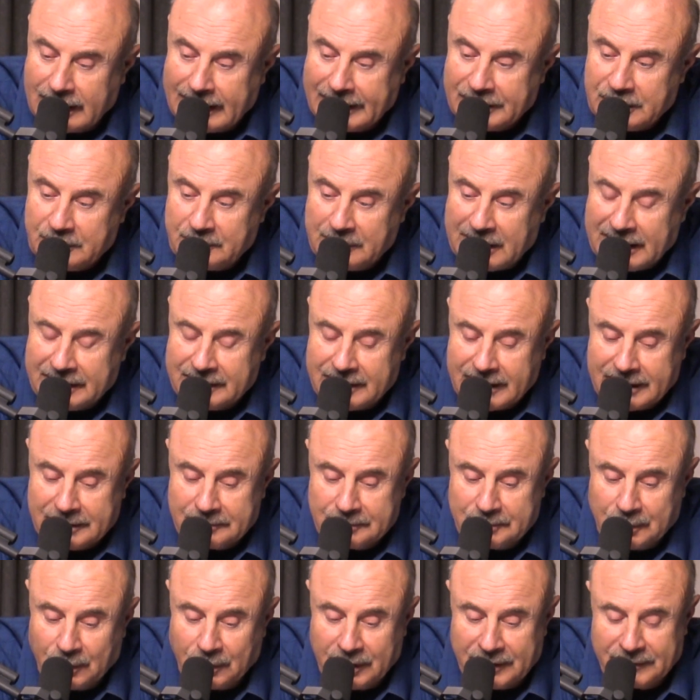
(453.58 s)
And you may
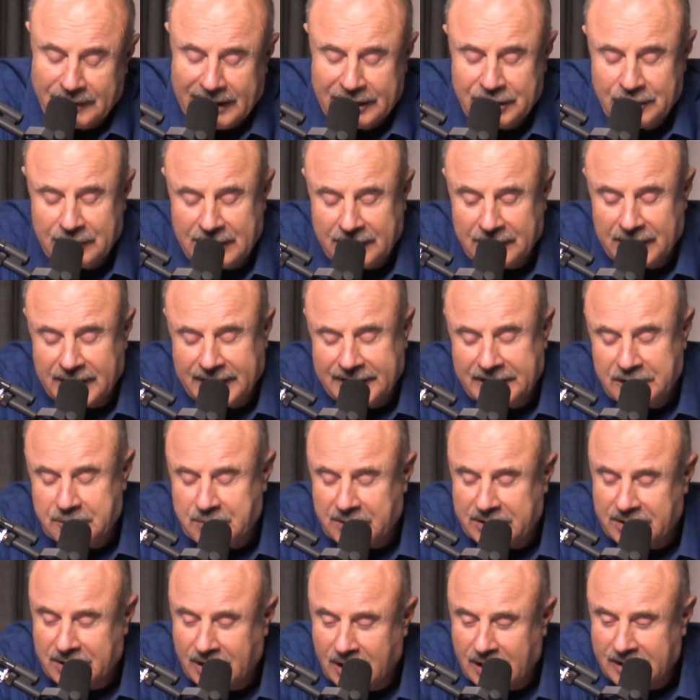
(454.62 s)
think, boy, if I do everything
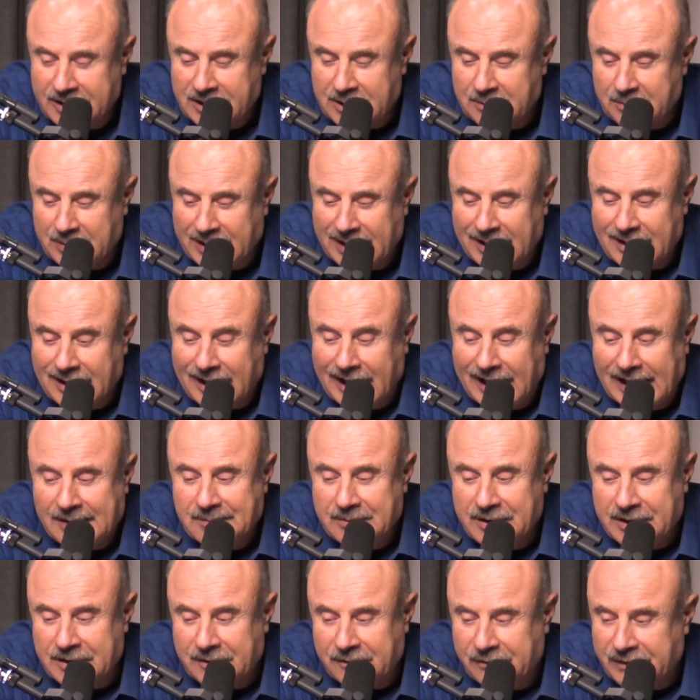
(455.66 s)
he's been talking about,
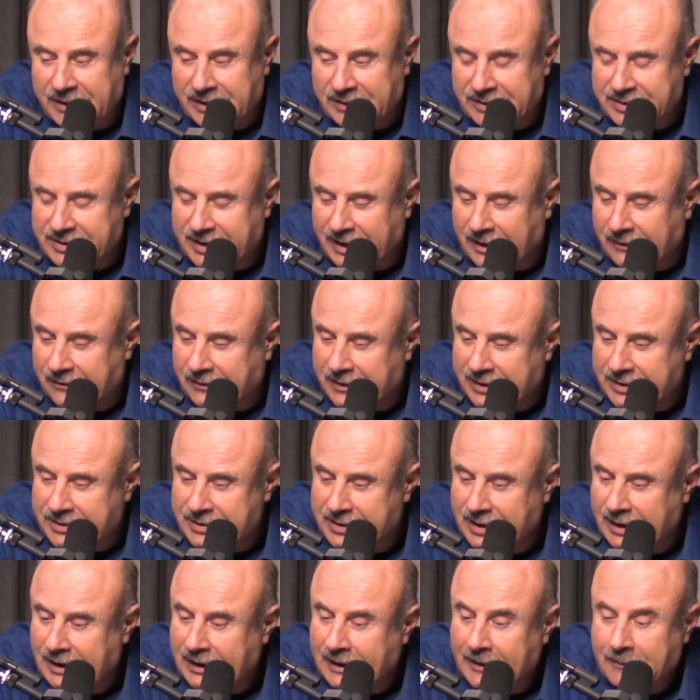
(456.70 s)
I'm going to feel
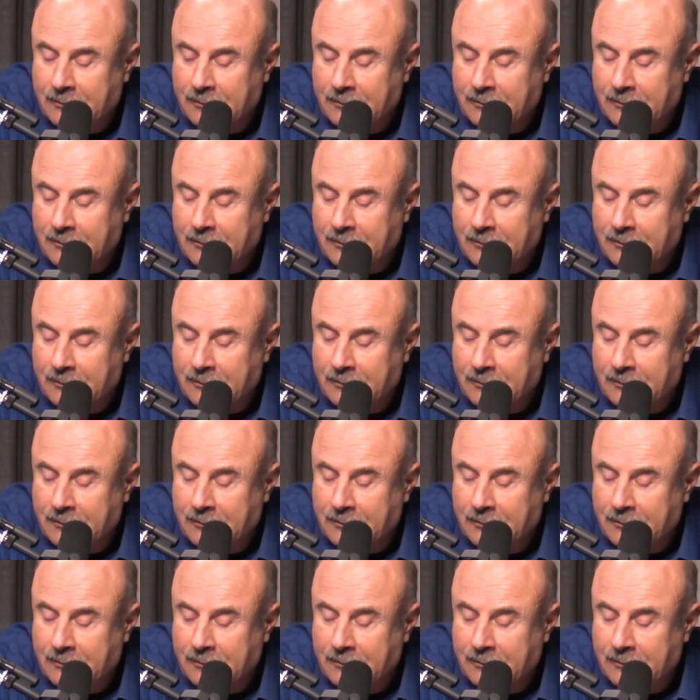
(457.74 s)
selfish.